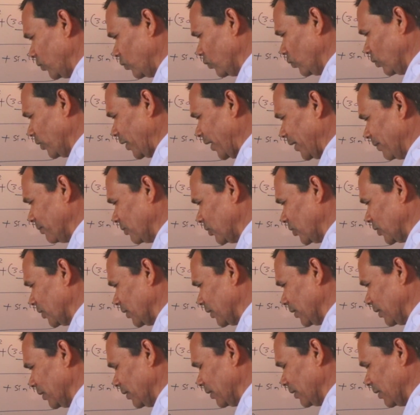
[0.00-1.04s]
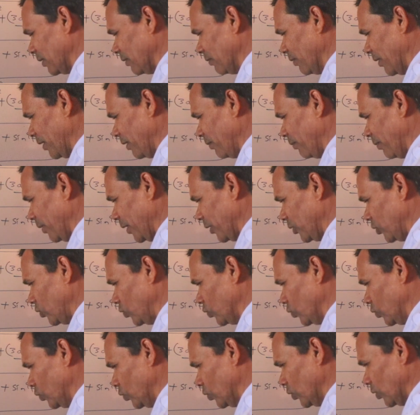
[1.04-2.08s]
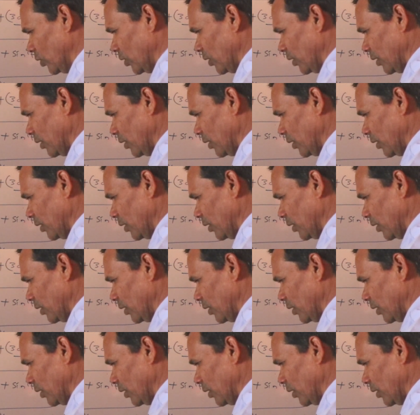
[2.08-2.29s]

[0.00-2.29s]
2 times t divided by 2,